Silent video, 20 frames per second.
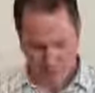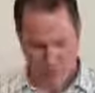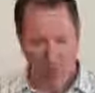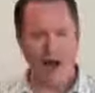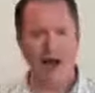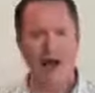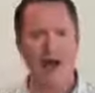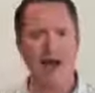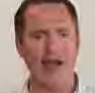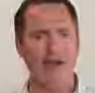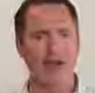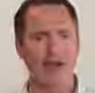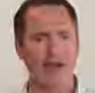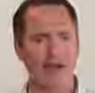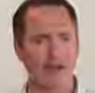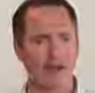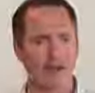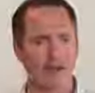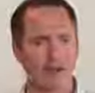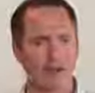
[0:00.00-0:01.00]
Why?
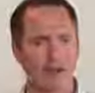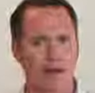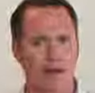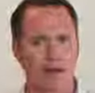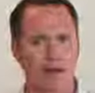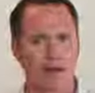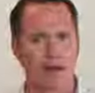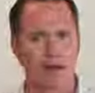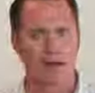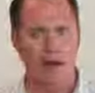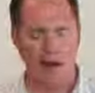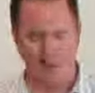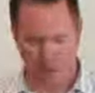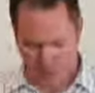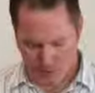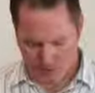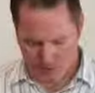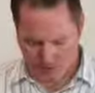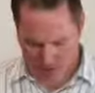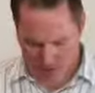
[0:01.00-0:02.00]
I
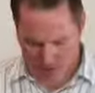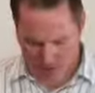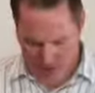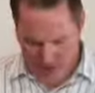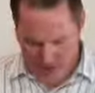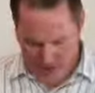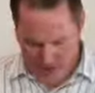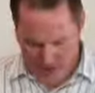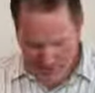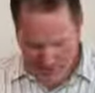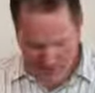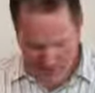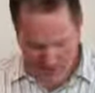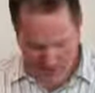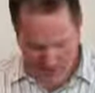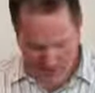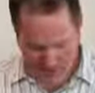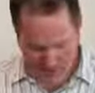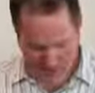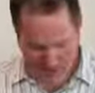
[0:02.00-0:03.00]
mean, what's going on?
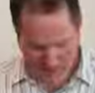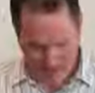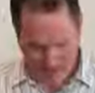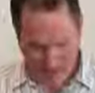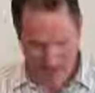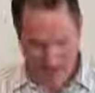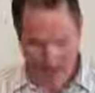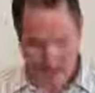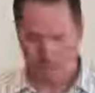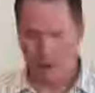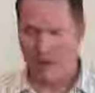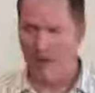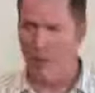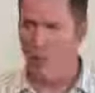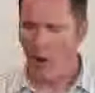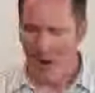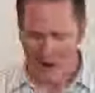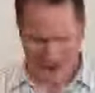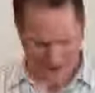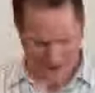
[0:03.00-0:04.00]

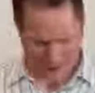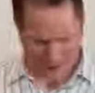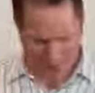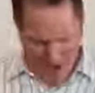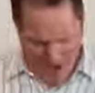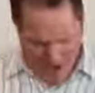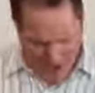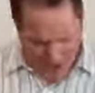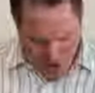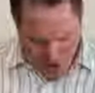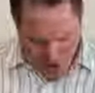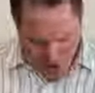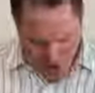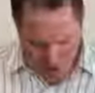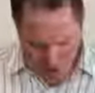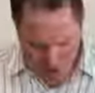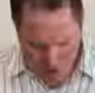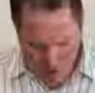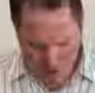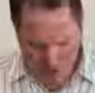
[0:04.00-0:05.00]
Why no
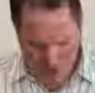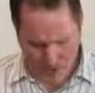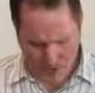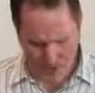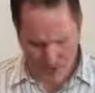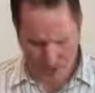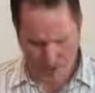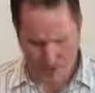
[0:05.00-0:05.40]
hope?